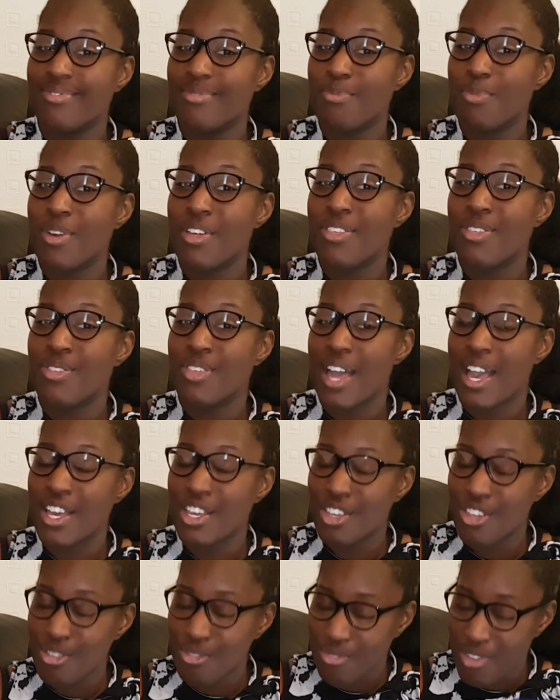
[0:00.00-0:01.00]
But
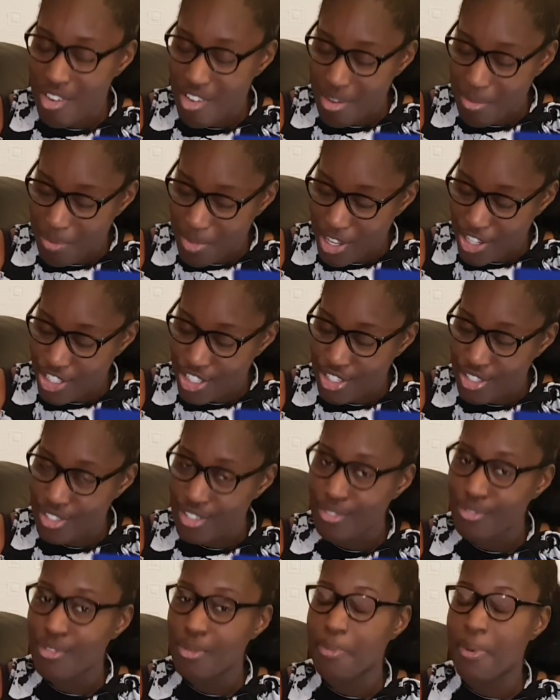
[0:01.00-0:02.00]
thank you very much
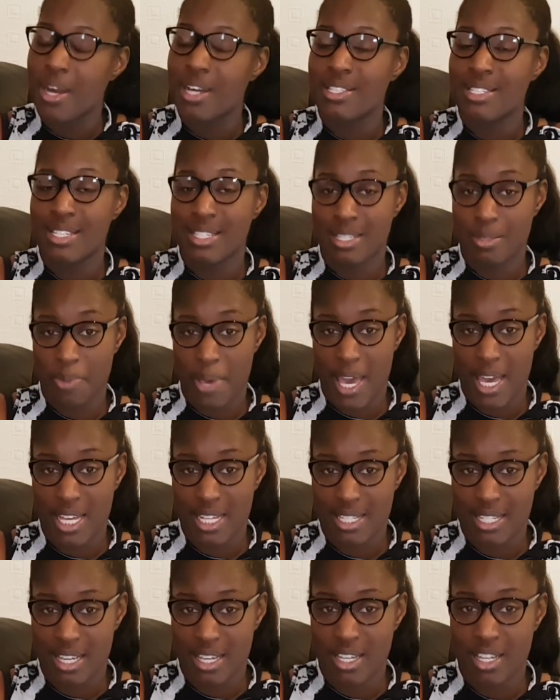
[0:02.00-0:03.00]
for
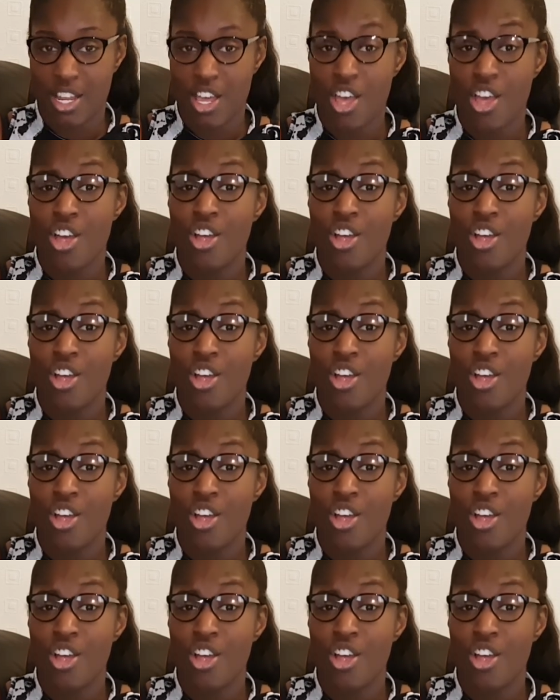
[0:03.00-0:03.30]
participating,